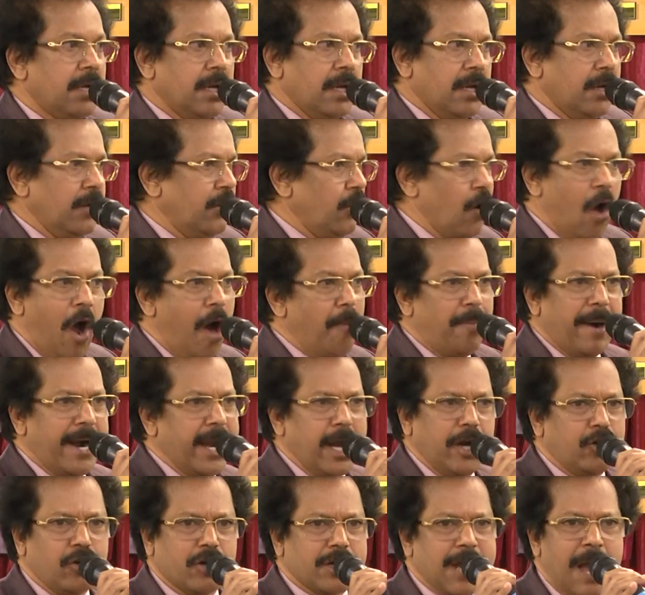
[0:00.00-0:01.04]
Nobody
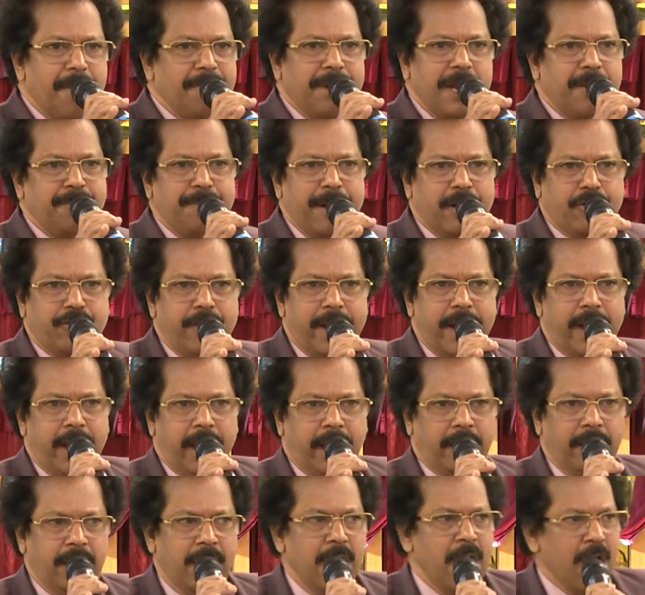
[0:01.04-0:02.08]
to come in
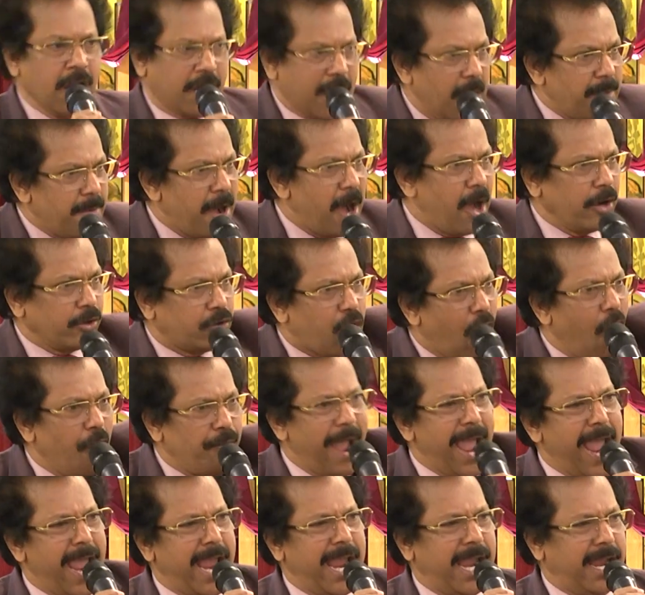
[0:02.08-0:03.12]
between. Come on, go
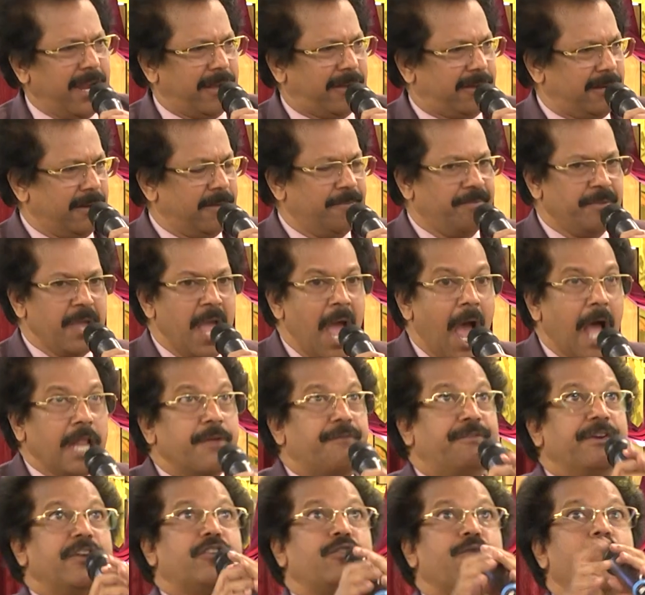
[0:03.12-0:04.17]
wait. And the
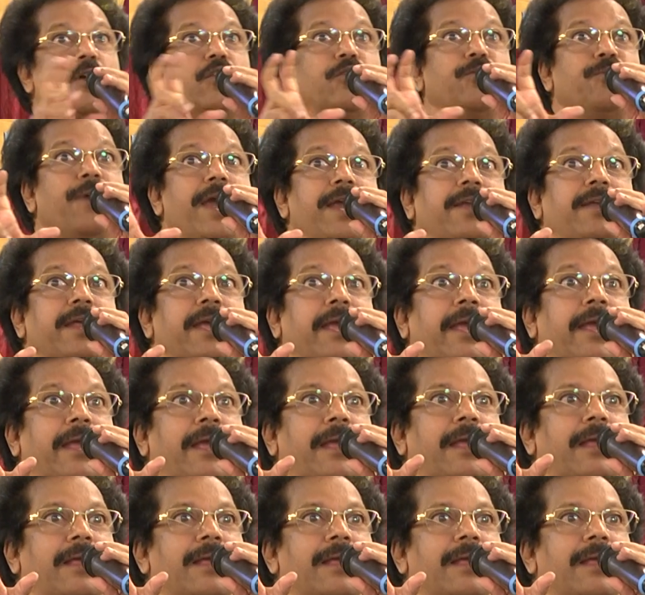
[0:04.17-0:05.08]
fish was waiting.